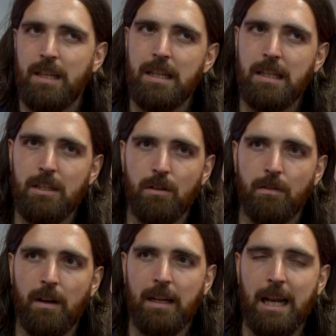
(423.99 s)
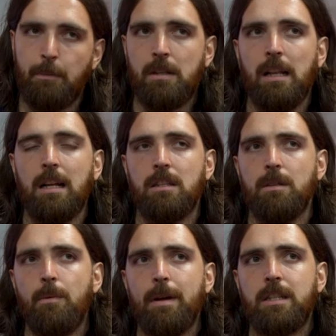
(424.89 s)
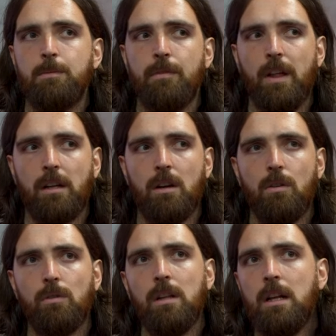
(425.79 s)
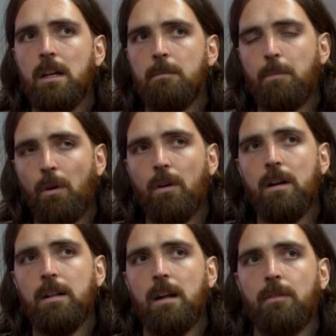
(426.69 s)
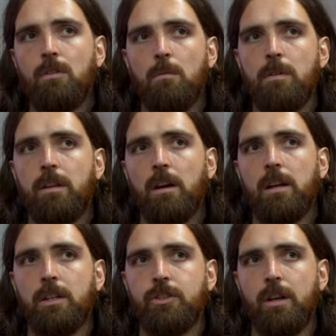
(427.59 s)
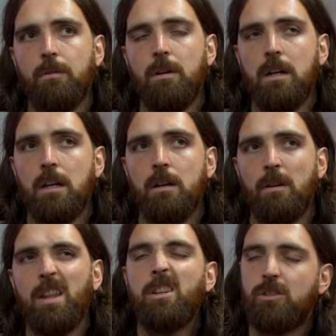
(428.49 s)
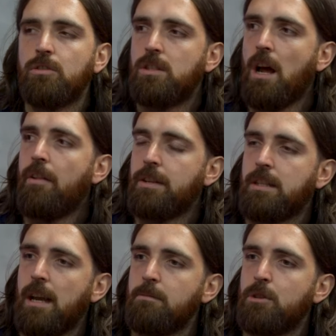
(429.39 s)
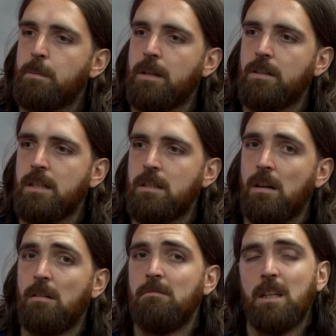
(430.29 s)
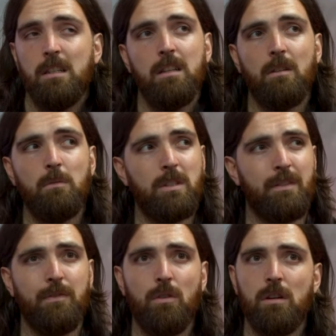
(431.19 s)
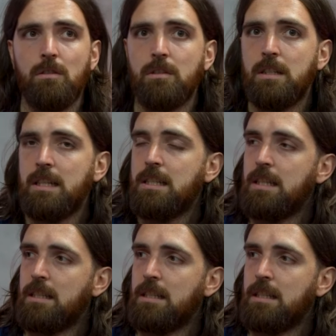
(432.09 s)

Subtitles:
in and sort of capitalise on the momentum of that goal, but I've gone with Garnacho, who I think should start this game just because he's got, you know, what is it, 4 goals and assists this